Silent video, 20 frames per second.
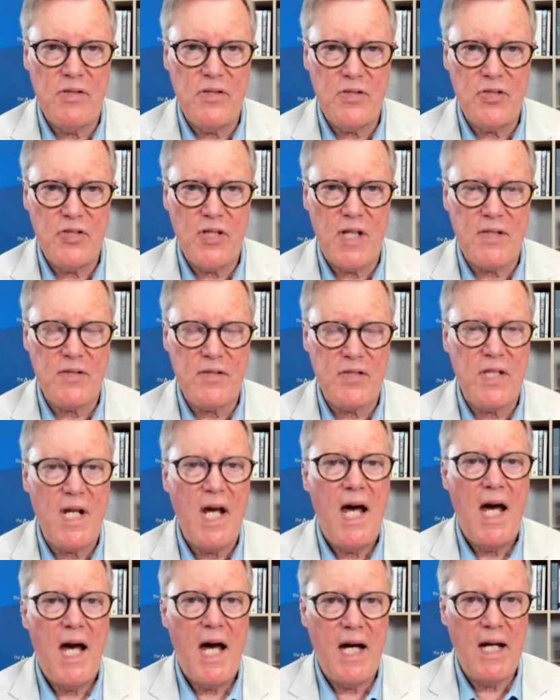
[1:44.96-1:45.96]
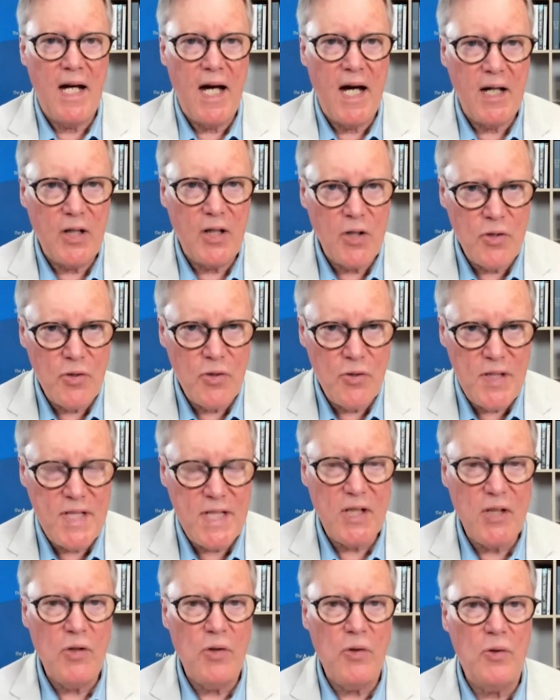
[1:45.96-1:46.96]
is just a
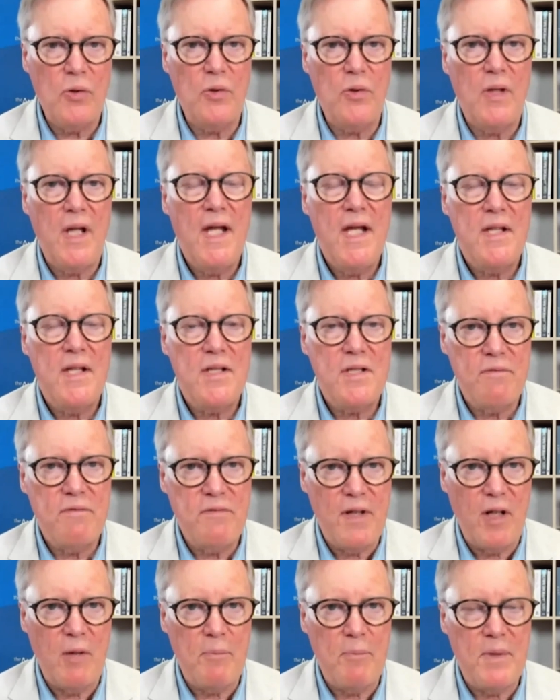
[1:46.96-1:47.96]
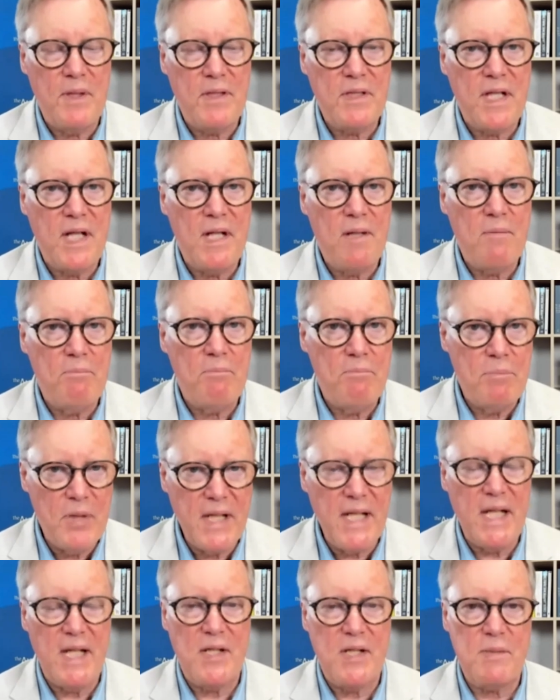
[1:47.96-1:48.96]
critical development in
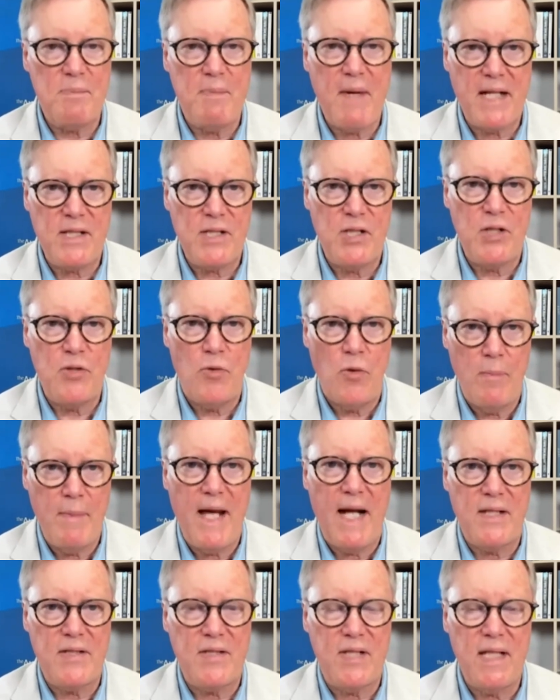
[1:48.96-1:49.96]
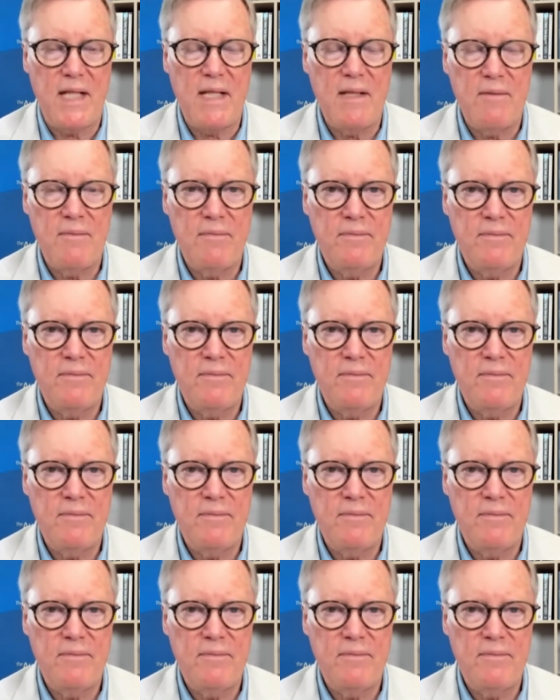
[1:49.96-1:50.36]
bringing us back to normality.